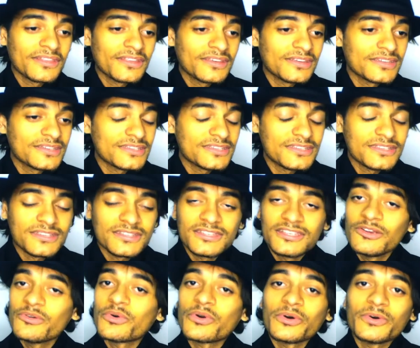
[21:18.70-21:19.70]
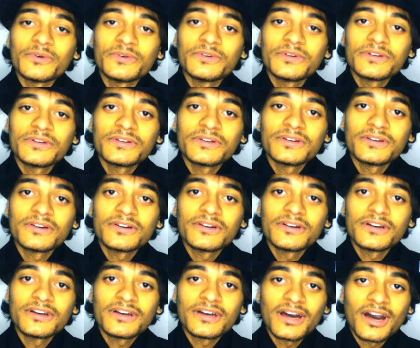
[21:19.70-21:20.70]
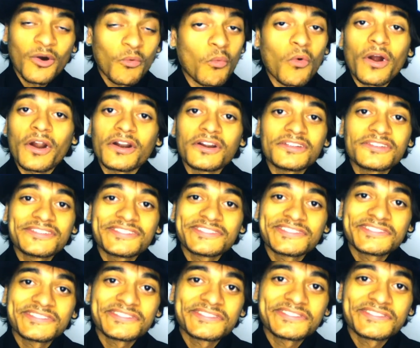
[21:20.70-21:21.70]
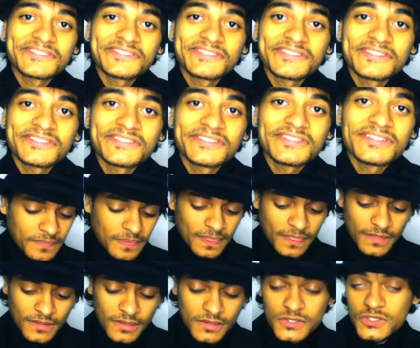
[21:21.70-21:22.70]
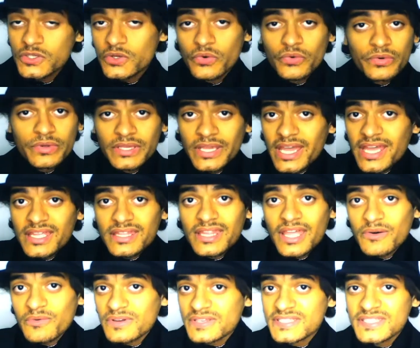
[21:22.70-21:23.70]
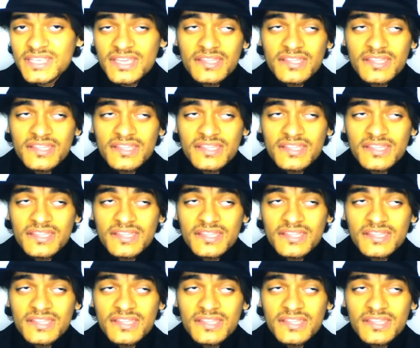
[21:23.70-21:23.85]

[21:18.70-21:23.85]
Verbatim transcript: 0 awards. So yeah, that was it.